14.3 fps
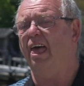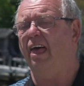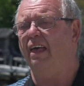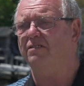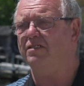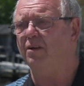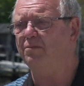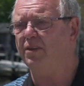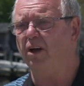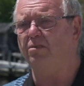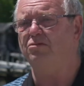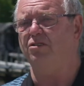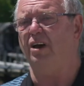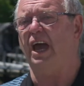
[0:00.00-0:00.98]

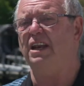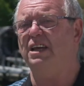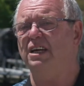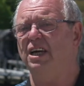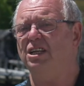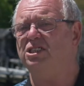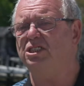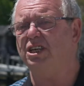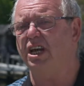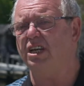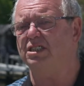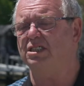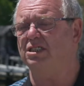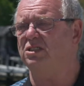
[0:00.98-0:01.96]
Sometimes you ain't even a
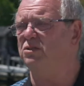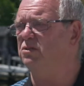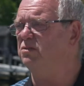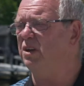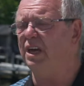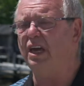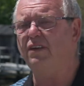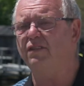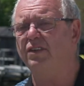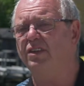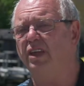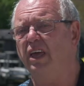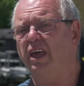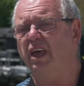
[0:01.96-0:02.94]
chance to
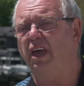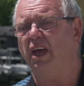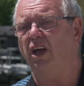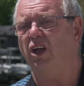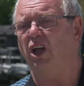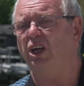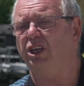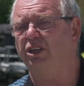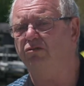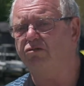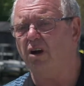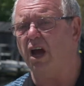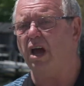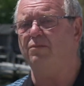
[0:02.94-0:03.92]
even
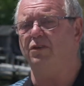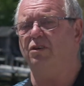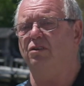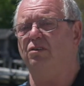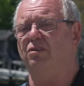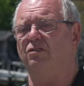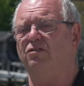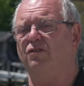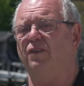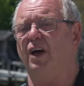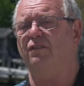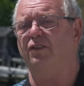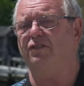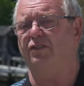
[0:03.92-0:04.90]
grab your
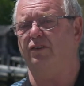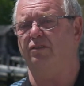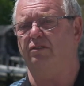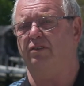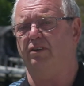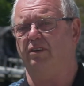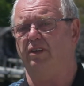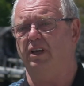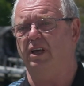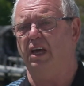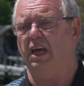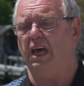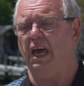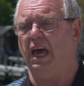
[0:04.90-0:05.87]
survival suit.
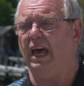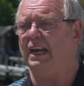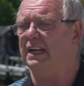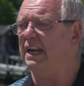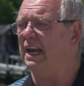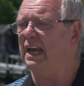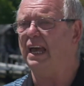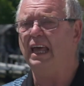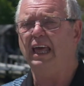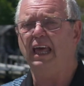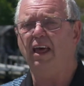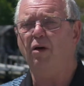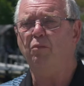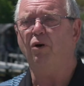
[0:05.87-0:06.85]

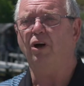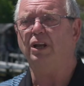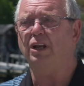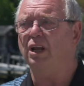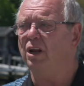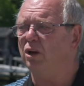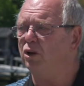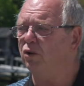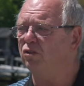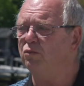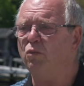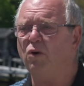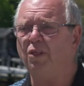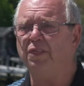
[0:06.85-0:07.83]
But there's
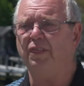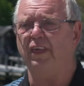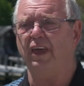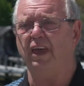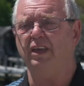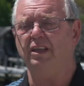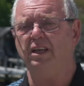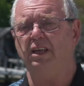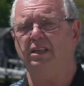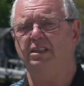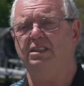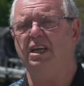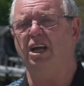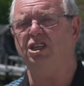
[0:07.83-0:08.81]
one thing
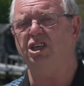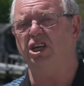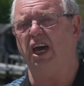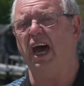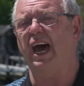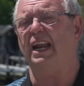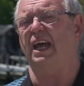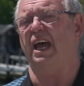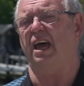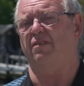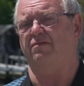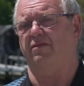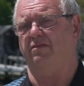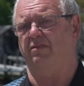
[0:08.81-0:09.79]
that you gotta have,